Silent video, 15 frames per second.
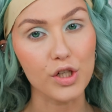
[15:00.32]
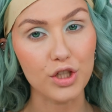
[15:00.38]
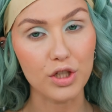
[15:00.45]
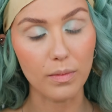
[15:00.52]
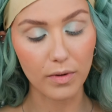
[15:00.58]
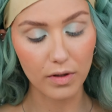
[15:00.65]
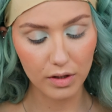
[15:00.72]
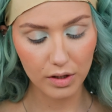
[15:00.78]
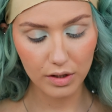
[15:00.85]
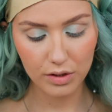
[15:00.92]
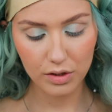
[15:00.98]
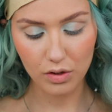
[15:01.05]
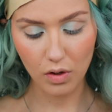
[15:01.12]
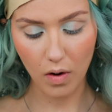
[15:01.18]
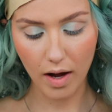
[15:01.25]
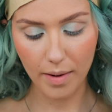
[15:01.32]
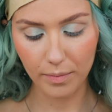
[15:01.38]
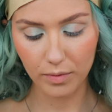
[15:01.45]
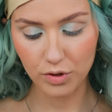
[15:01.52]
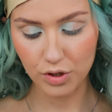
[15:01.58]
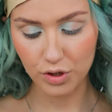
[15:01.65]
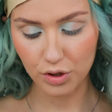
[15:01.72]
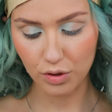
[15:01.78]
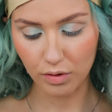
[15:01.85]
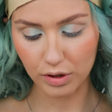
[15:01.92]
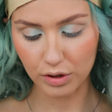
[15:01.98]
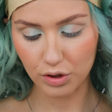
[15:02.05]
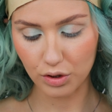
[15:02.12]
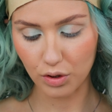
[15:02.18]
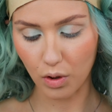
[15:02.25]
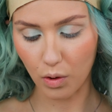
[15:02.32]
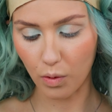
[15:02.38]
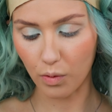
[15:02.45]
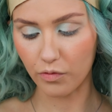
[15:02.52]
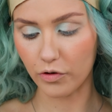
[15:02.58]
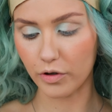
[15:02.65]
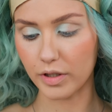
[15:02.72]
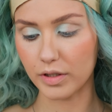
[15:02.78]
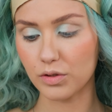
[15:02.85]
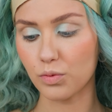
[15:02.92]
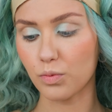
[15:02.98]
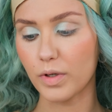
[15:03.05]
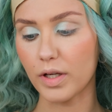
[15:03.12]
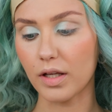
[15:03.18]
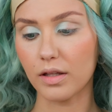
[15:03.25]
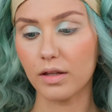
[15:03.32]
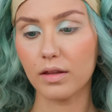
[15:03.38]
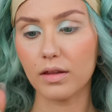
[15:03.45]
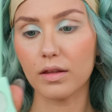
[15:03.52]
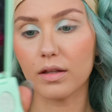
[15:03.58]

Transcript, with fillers: a shimmer look, so I'm just going to go over it with